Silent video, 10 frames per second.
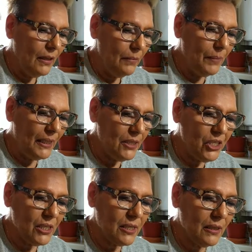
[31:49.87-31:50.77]
But
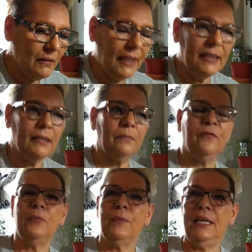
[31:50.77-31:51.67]
just like
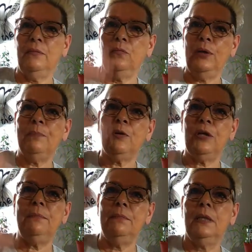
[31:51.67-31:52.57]
for my whipped
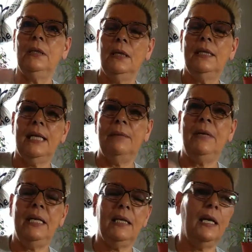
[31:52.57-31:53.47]
cream that I
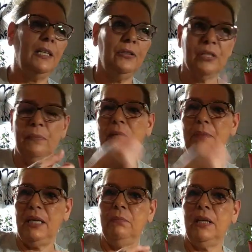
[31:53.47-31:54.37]
make, I use my
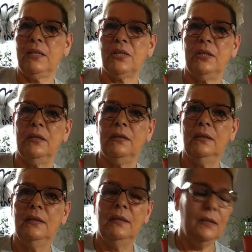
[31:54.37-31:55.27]
big mixer
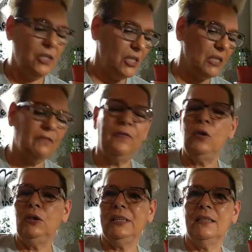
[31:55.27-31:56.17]
just to
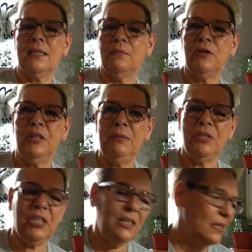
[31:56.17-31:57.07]
fold in some cream
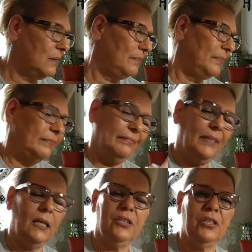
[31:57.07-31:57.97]
cheese.
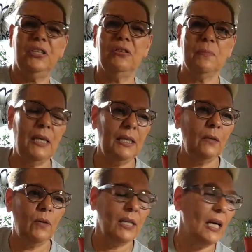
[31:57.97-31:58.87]
I'll just use my little
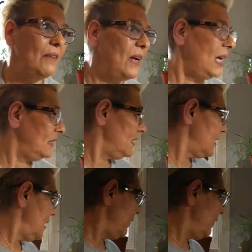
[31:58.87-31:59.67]
one. I've had this thing